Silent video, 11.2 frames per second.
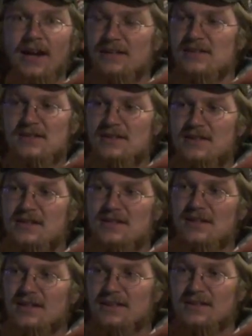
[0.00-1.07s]
and it's
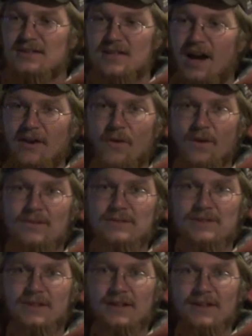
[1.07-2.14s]
it's, it's not
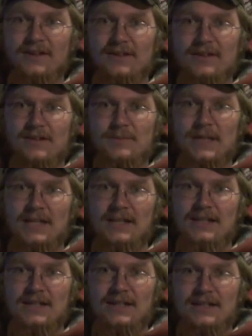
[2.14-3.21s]
Hortons. You know what I
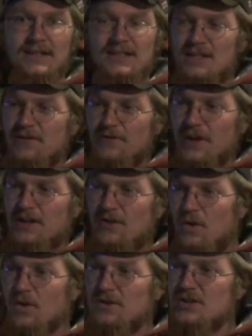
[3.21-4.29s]
mean? It's like friggin'
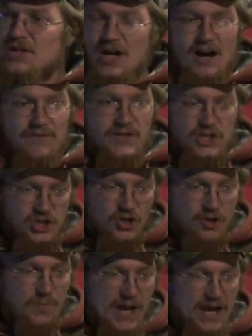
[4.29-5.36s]
Horton's coffee,
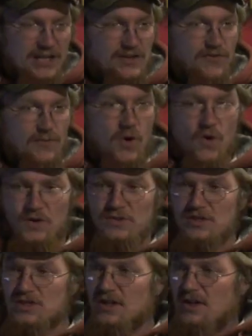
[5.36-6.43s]
sugar packets from
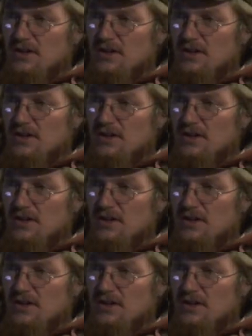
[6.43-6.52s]
Horton's,